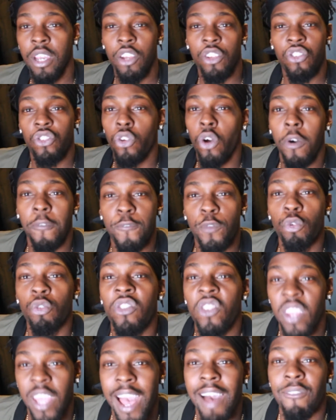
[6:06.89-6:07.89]
So if you
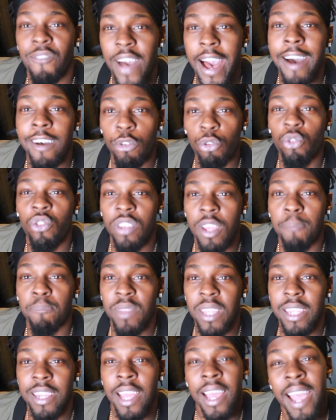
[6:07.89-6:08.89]
see I value
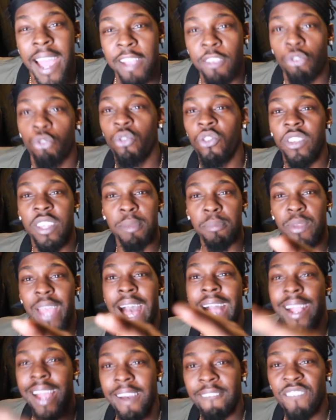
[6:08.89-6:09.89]
something, and you see me,
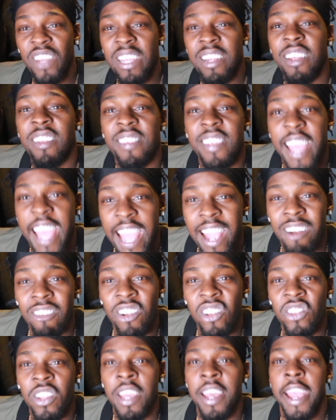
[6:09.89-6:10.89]
I got Venus and
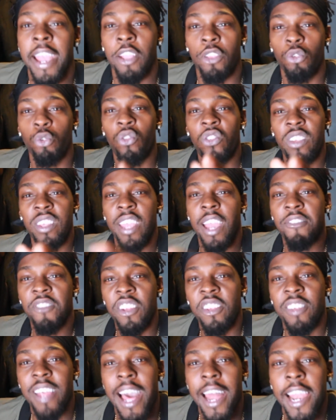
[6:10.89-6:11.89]
Aries, and you see
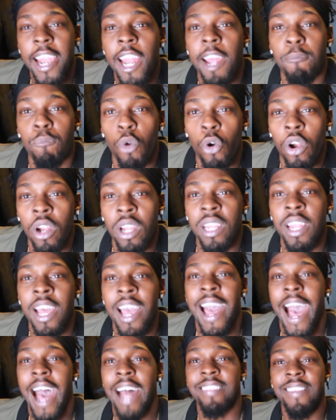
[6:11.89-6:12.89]
every Saturday morning
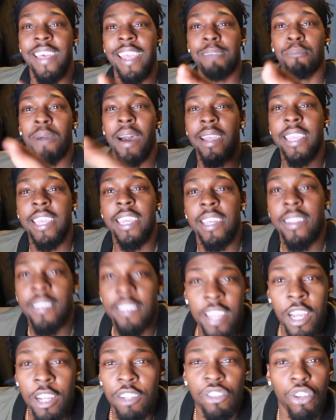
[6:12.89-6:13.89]
I take my
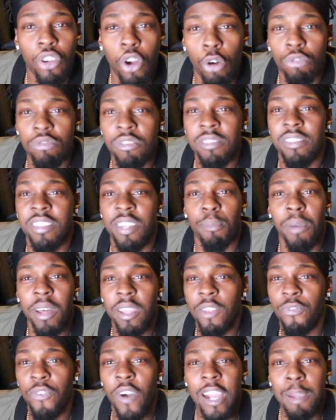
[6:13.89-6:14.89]
kids to go to
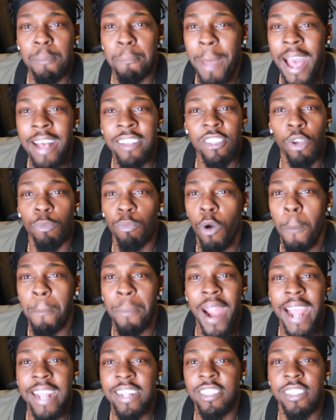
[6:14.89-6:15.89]
motherfucking basketball
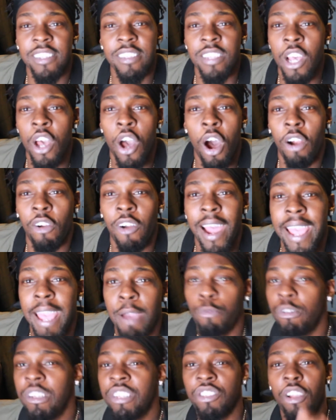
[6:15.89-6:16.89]
practice, all right,
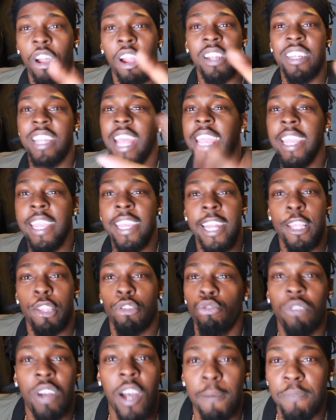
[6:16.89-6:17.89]
and we start dating, and
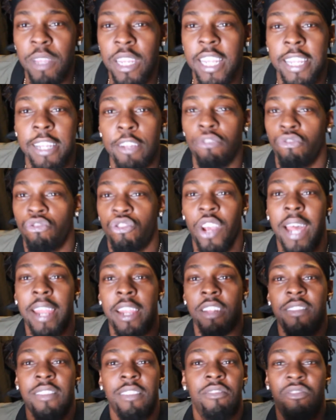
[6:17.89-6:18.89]
you come in and trying
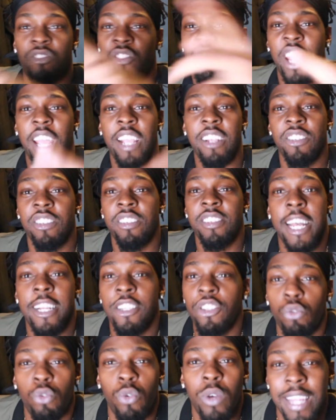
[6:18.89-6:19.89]
to change the
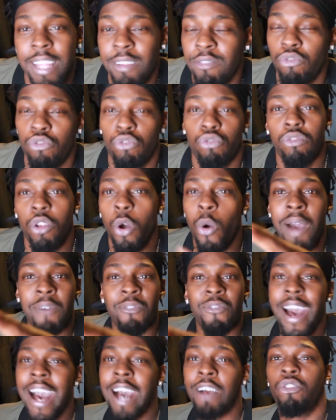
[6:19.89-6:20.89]
schedule with it, you know
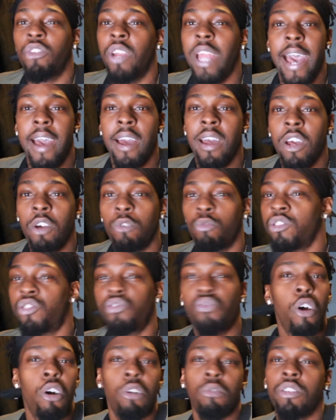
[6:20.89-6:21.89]
I value that.
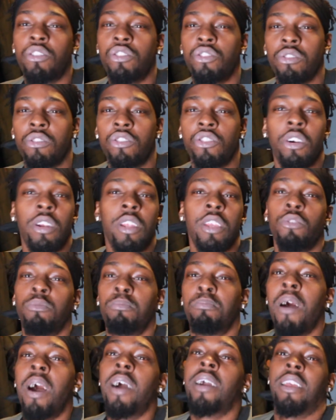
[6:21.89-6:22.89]
What's wrong with you, shorty? You
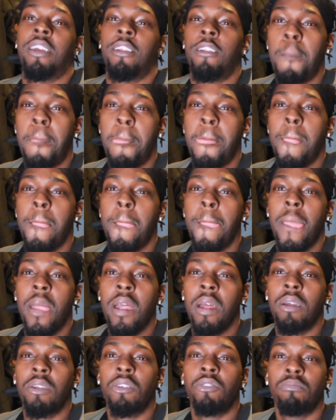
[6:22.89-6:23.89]
bugging.
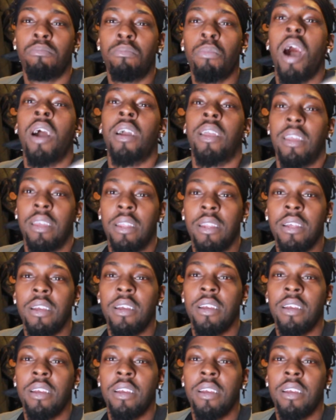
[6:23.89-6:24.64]
You bugging.